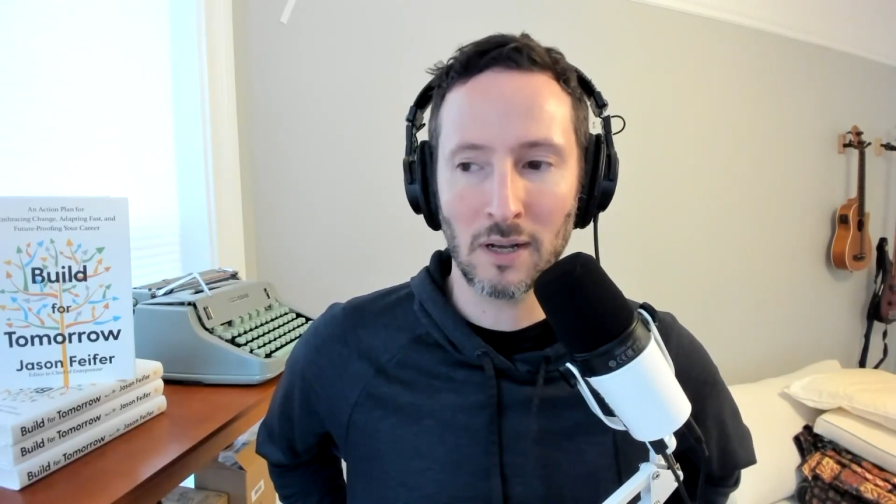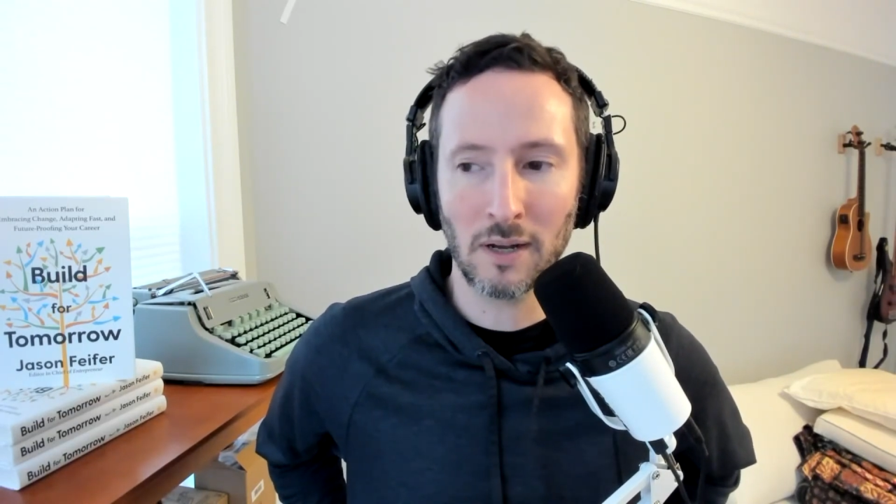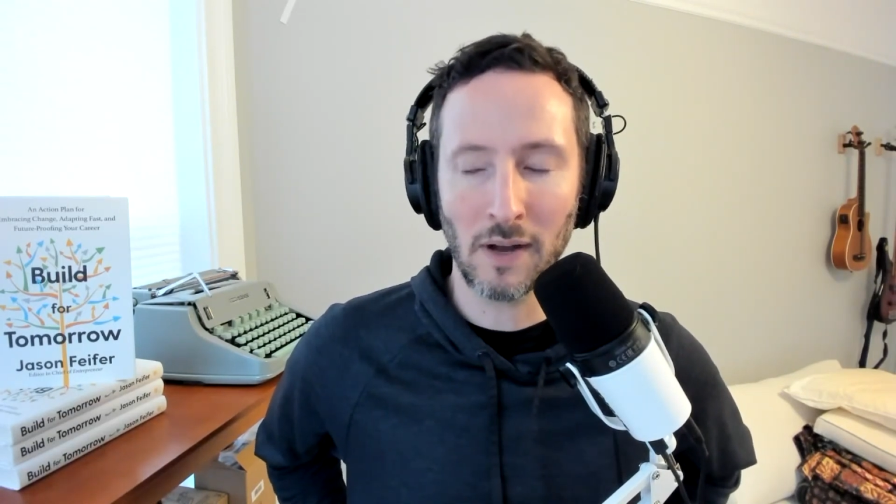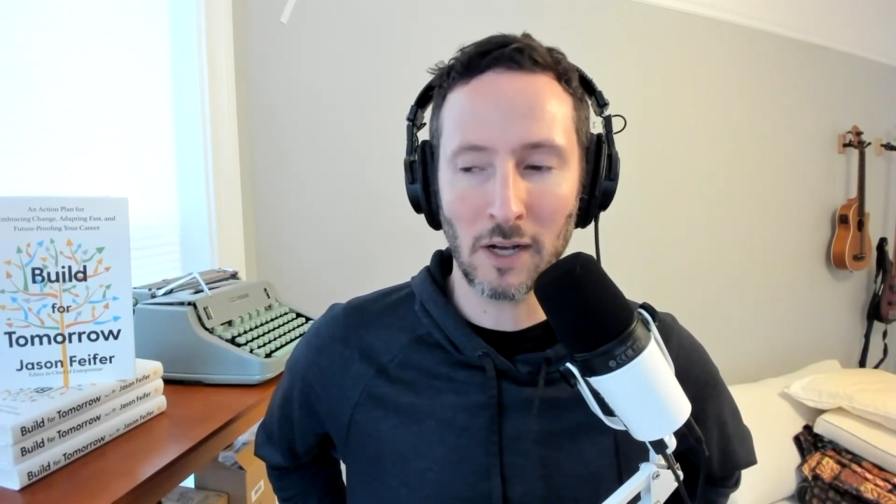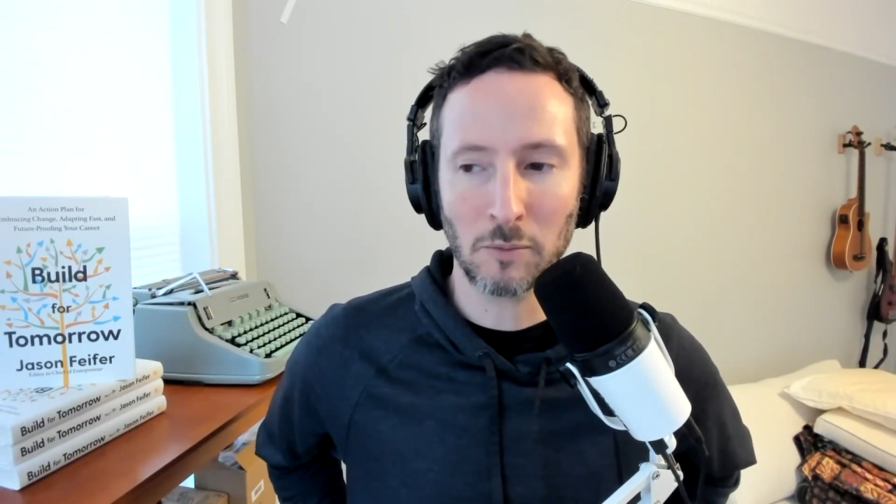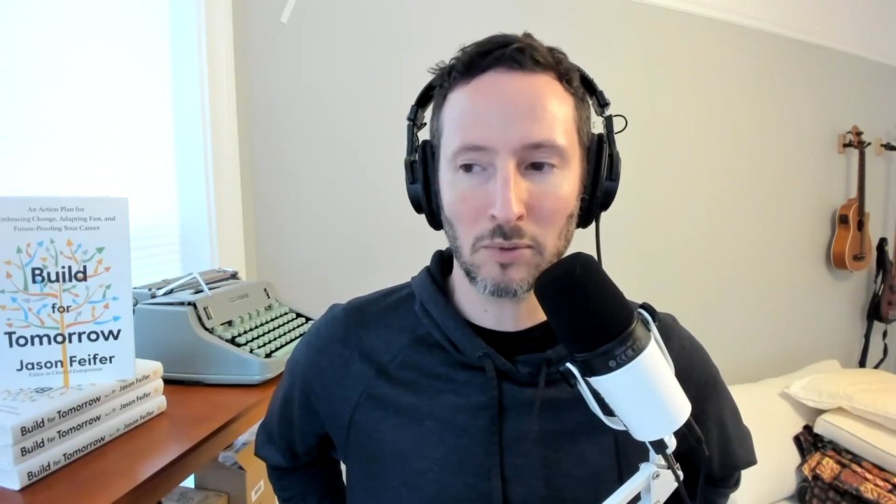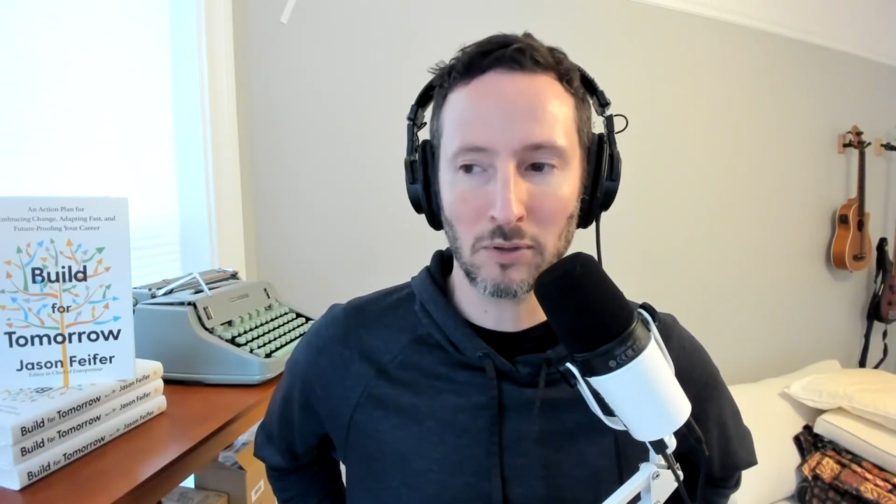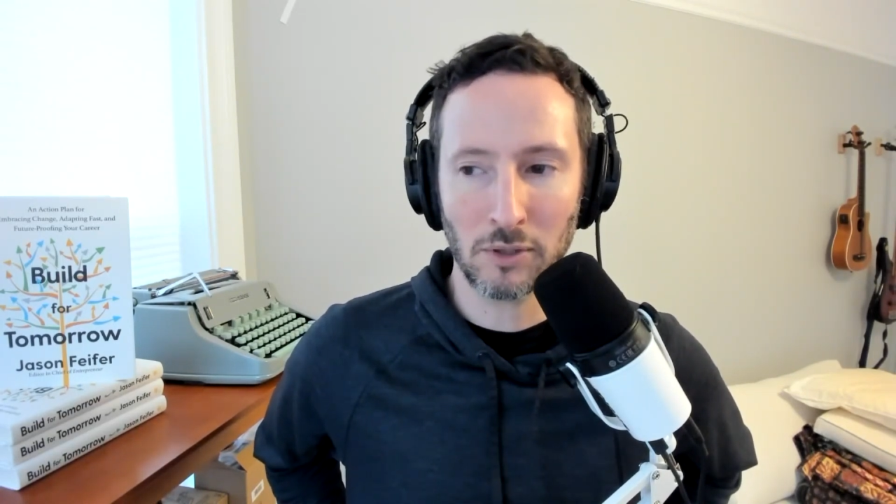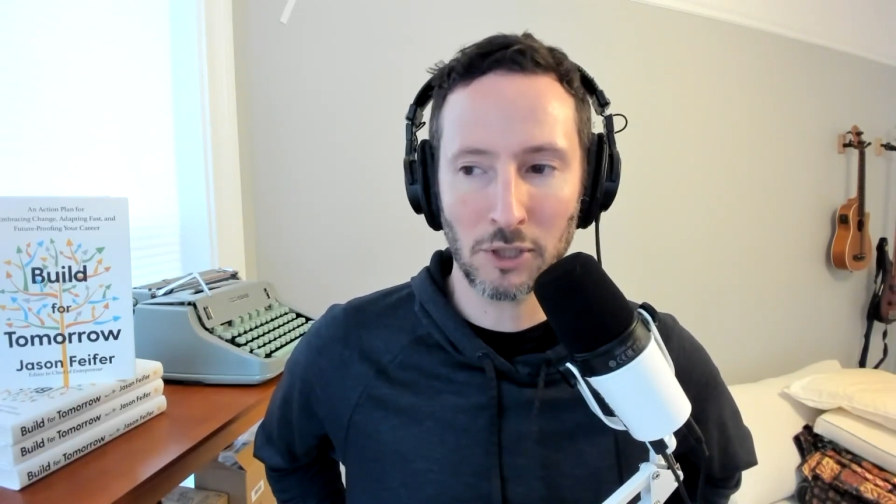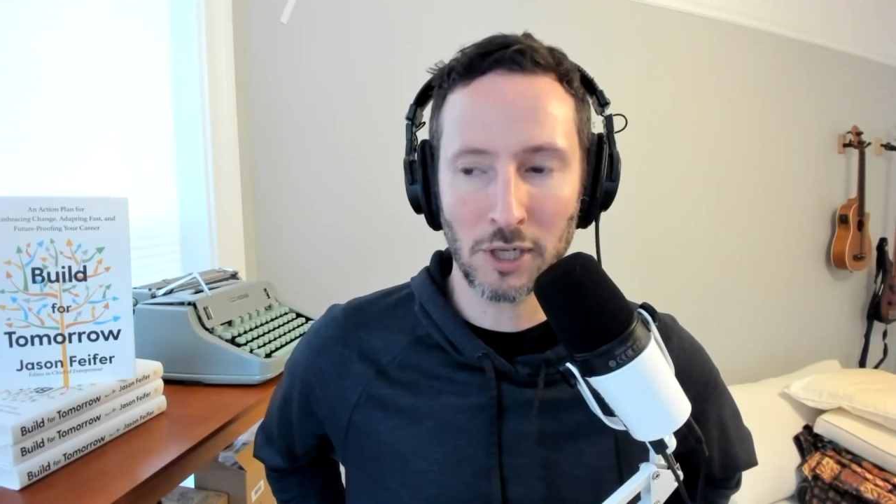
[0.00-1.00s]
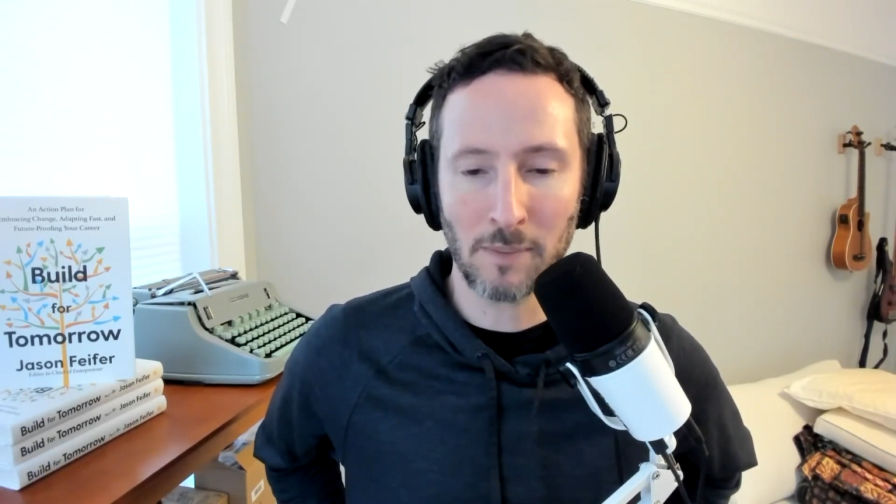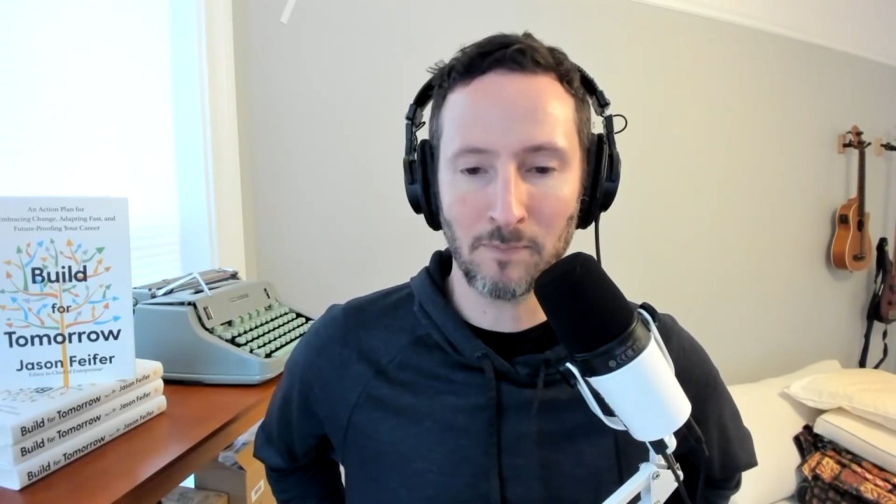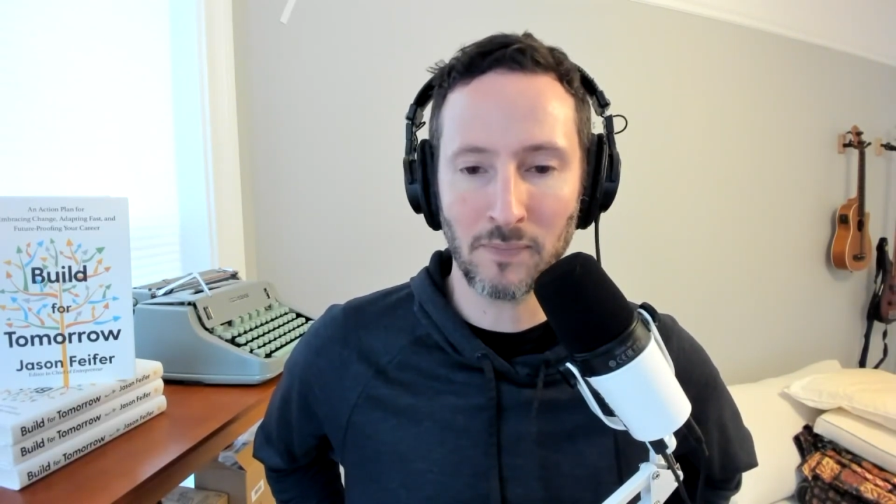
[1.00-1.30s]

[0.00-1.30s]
of entrepreneurship